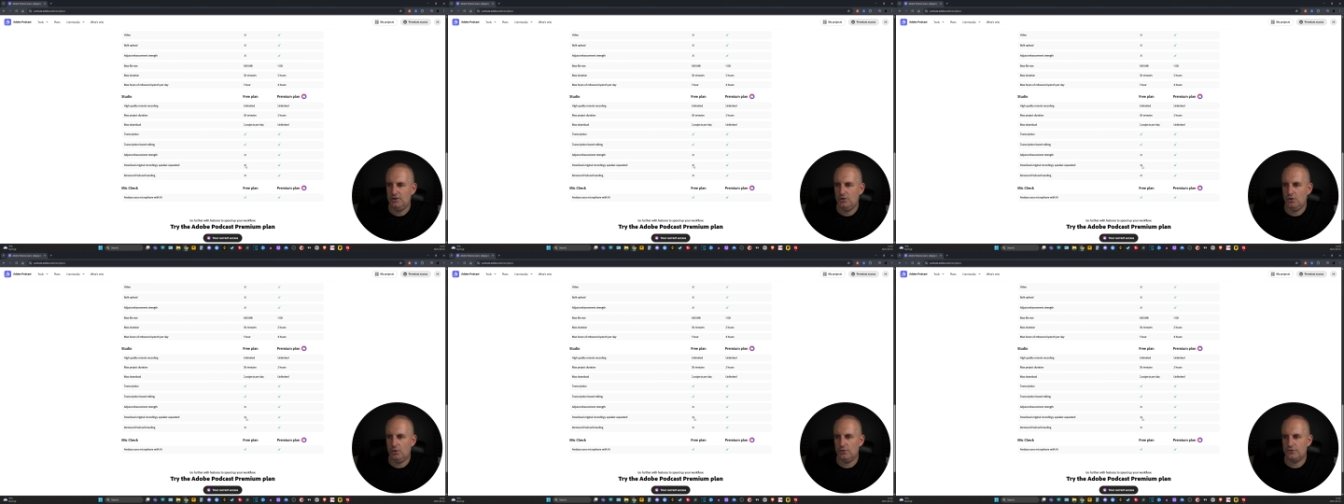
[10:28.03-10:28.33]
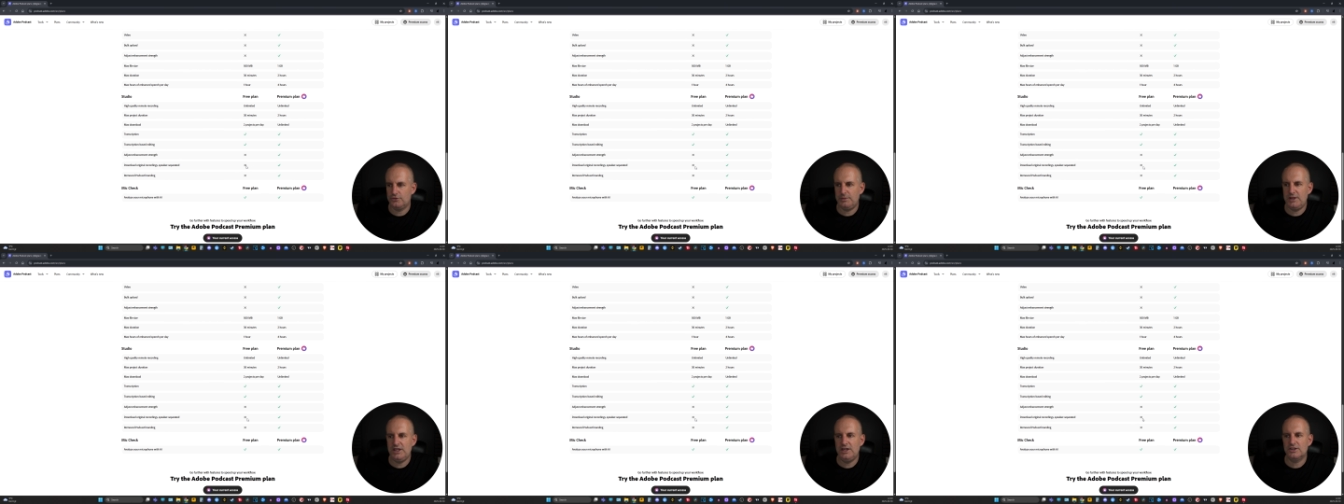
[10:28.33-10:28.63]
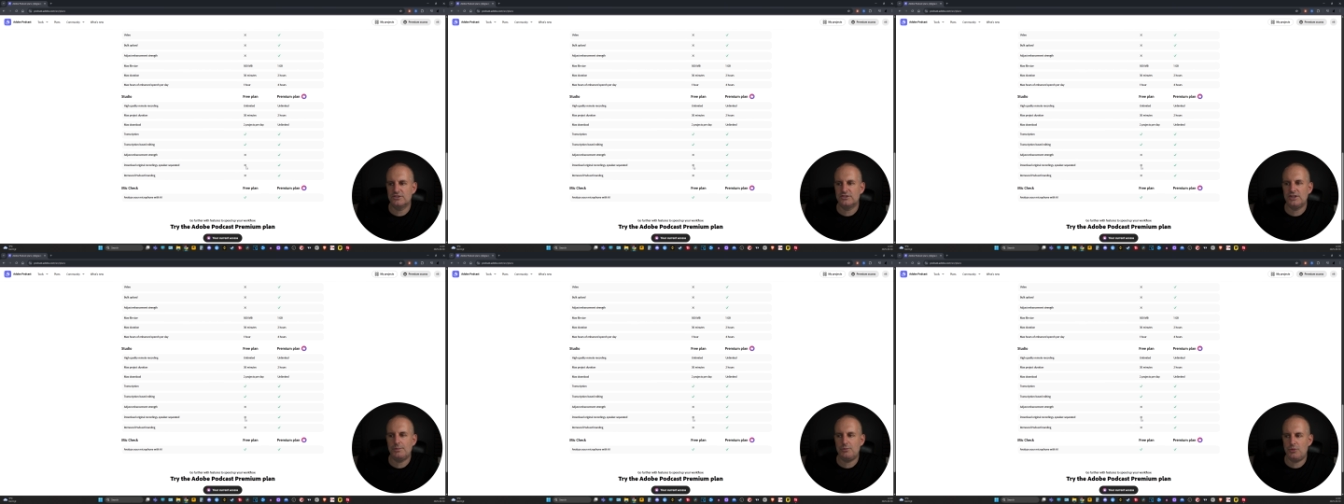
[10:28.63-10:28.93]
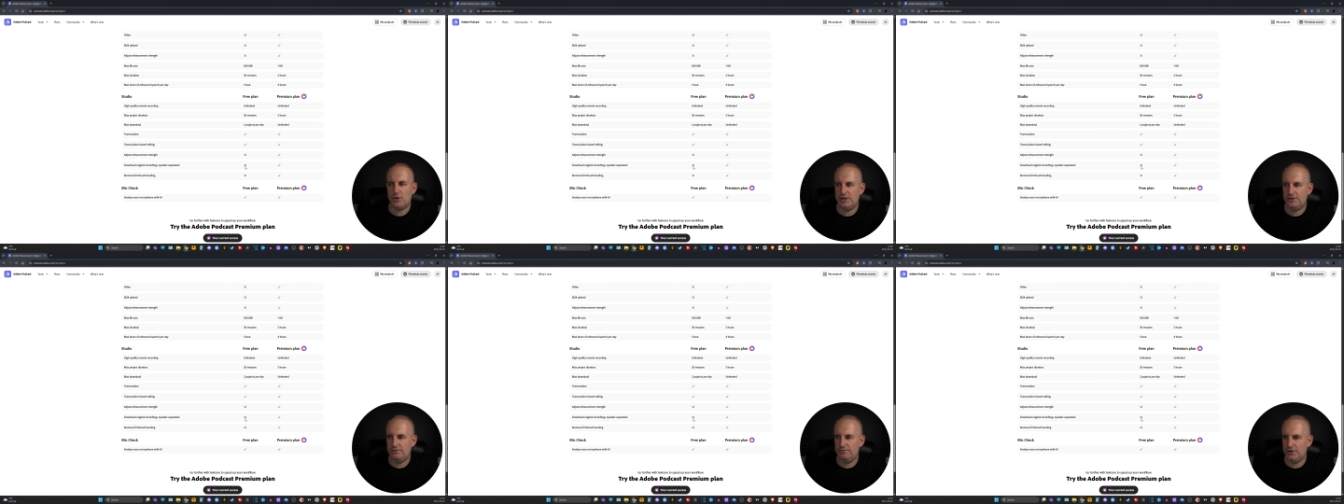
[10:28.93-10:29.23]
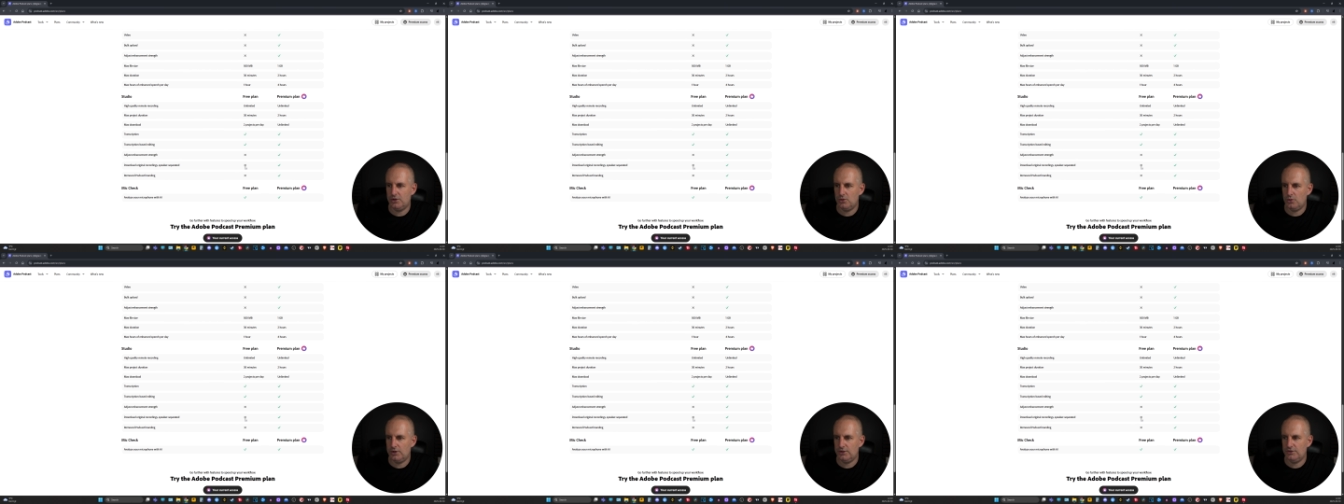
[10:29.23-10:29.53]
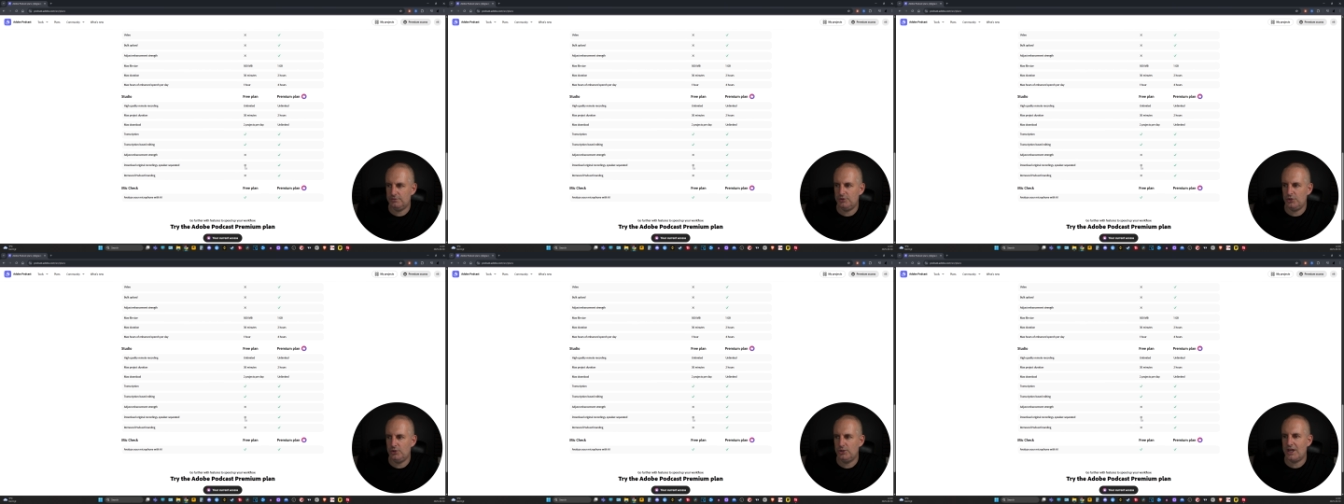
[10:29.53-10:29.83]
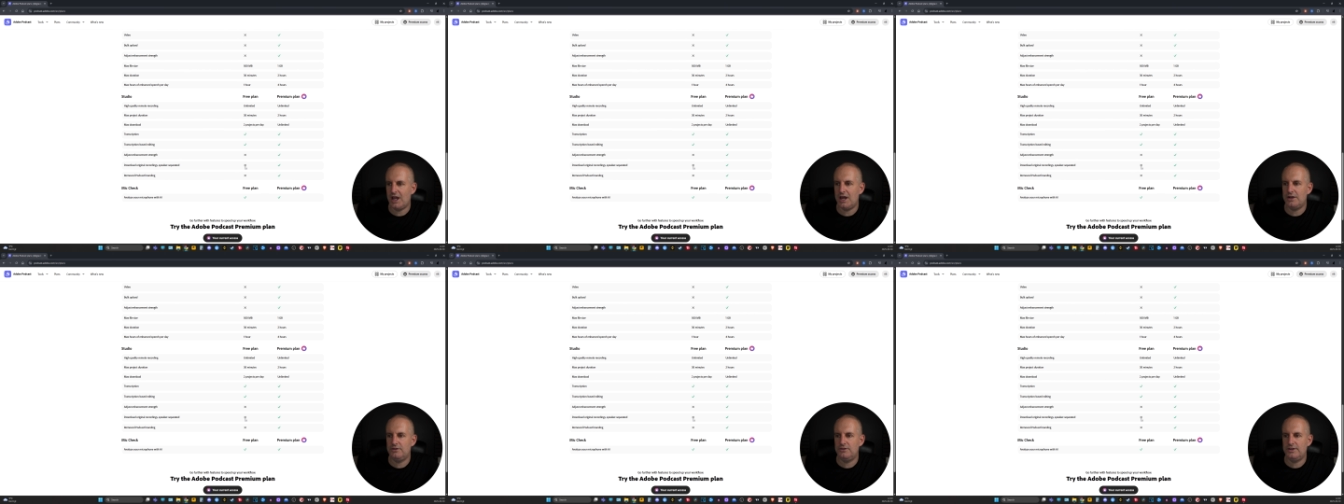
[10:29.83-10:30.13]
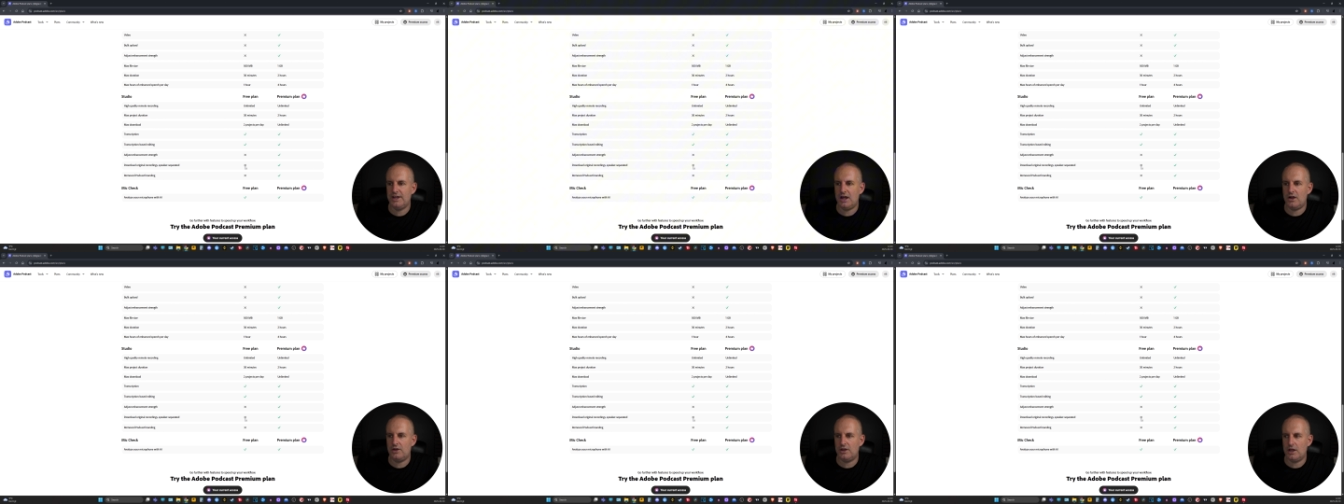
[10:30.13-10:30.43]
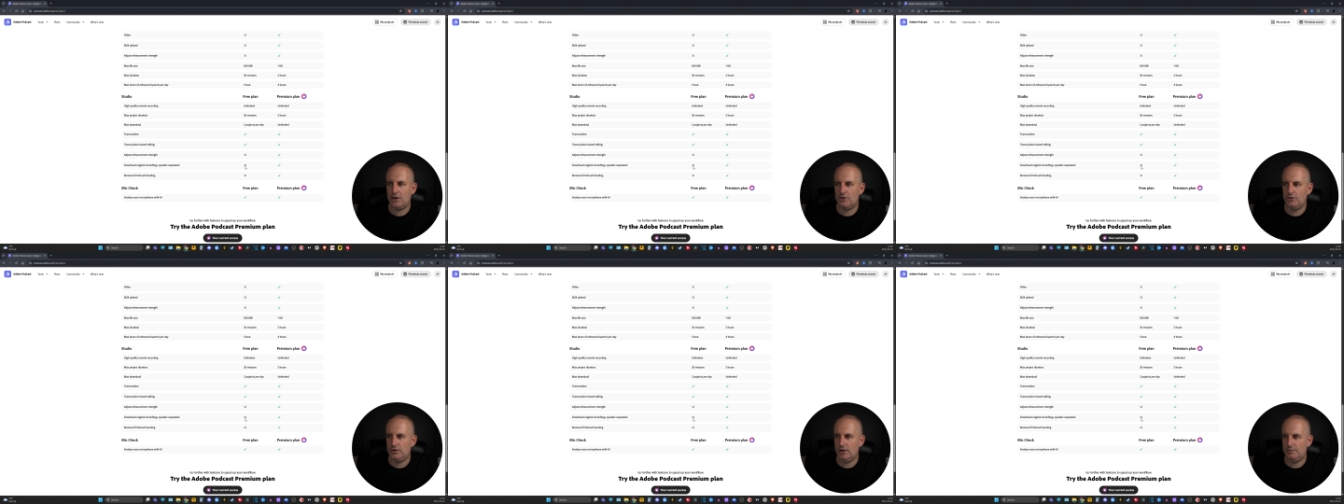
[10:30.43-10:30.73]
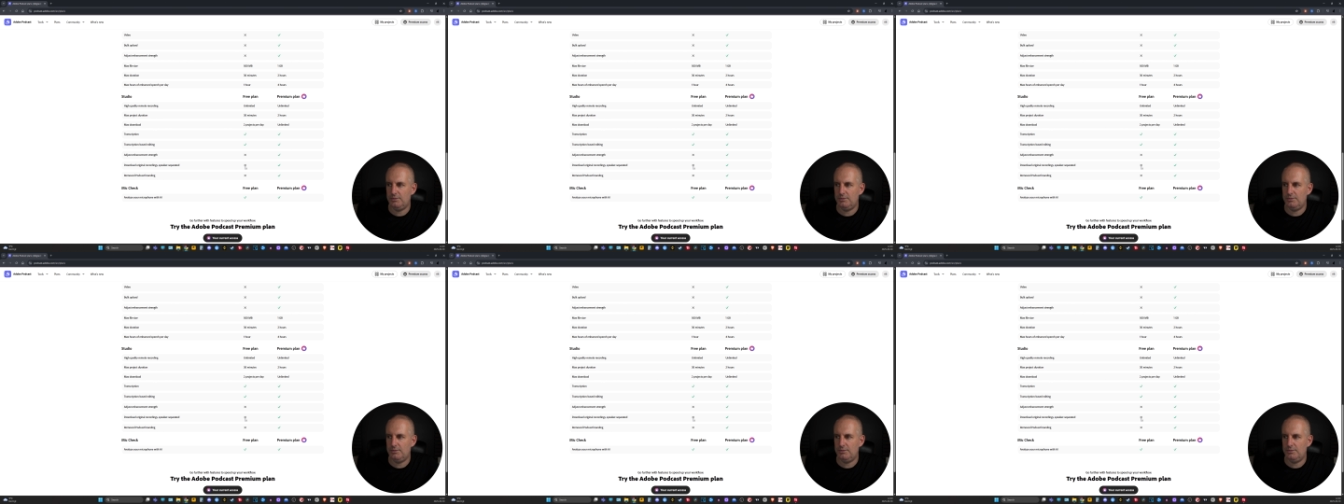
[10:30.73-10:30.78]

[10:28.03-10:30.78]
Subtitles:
or speaker separated recordings, but you can download,